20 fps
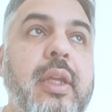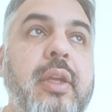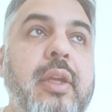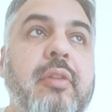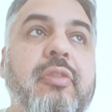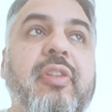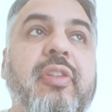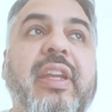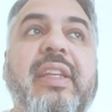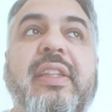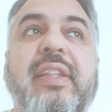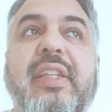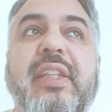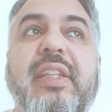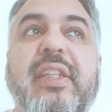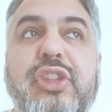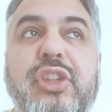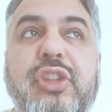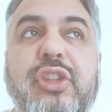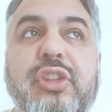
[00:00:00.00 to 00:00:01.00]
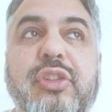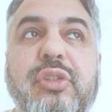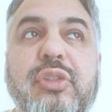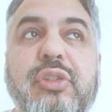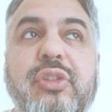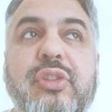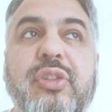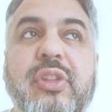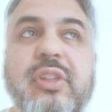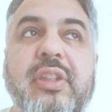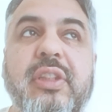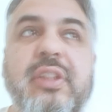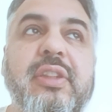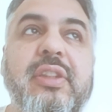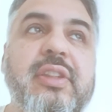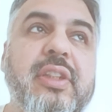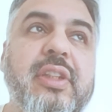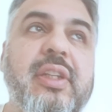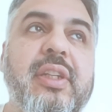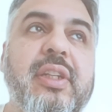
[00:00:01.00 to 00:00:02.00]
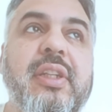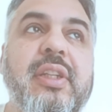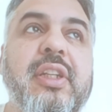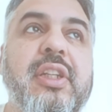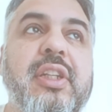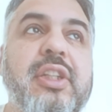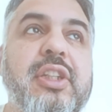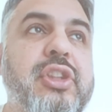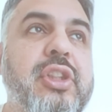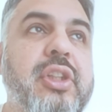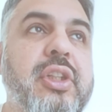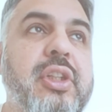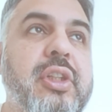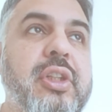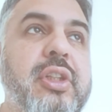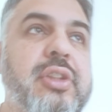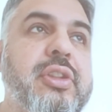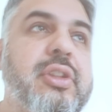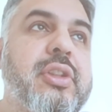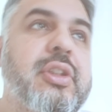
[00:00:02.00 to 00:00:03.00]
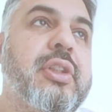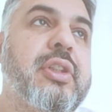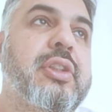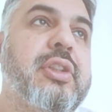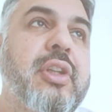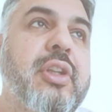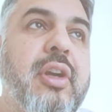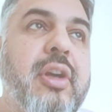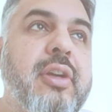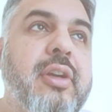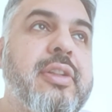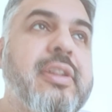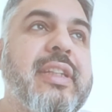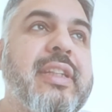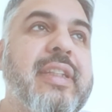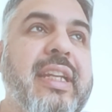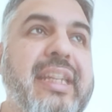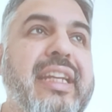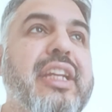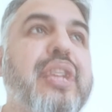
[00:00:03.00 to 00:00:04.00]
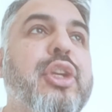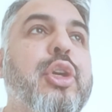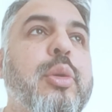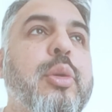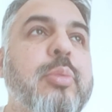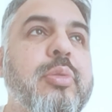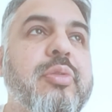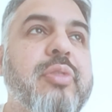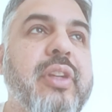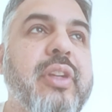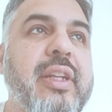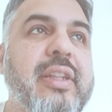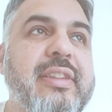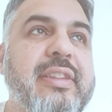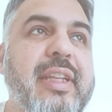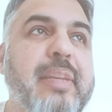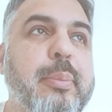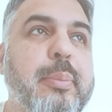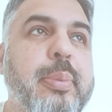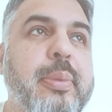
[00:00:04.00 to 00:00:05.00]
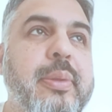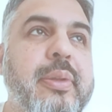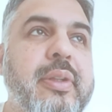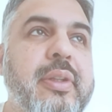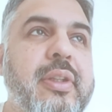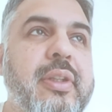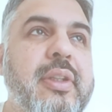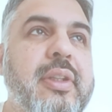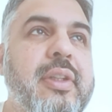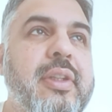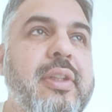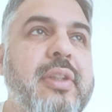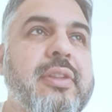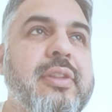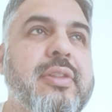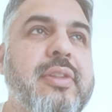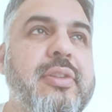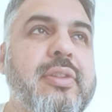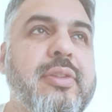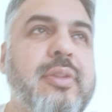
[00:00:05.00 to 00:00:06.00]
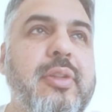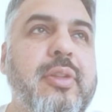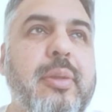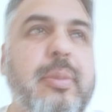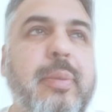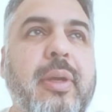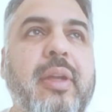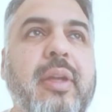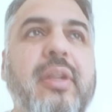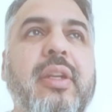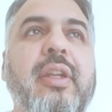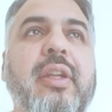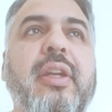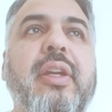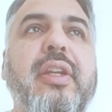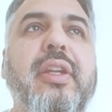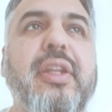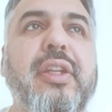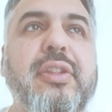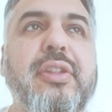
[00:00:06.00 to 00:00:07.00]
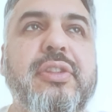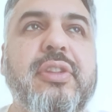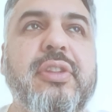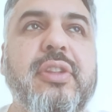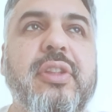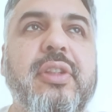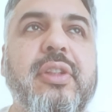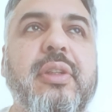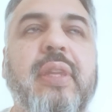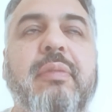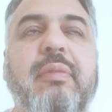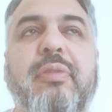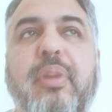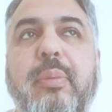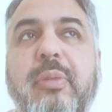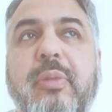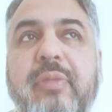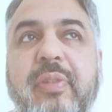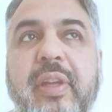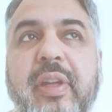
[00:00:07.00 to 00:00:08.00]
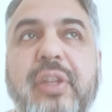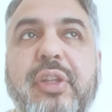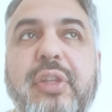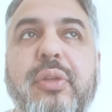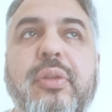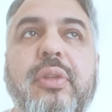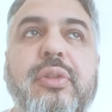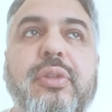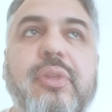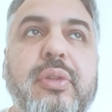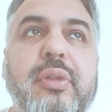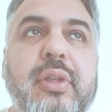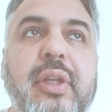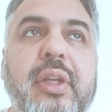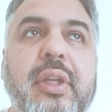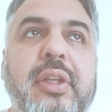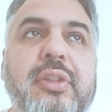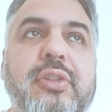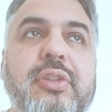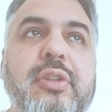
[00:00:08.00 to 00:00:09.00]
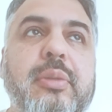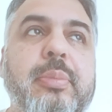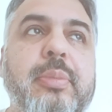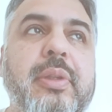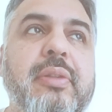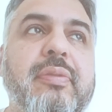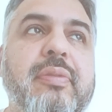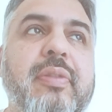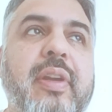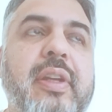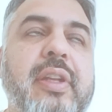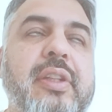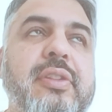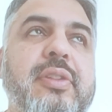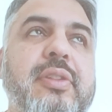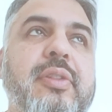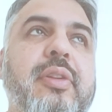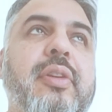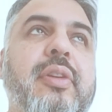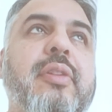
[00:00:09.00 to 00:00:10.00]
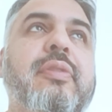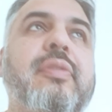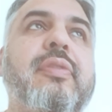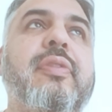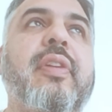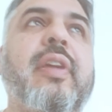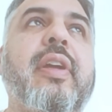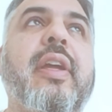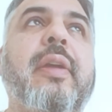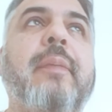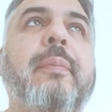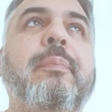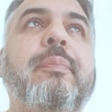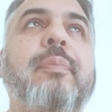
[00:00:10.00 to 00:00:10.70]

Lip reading: faith institutes. So they did a church yard cleanup, for example. So it's all about learning to, from a very young age, to be very sort of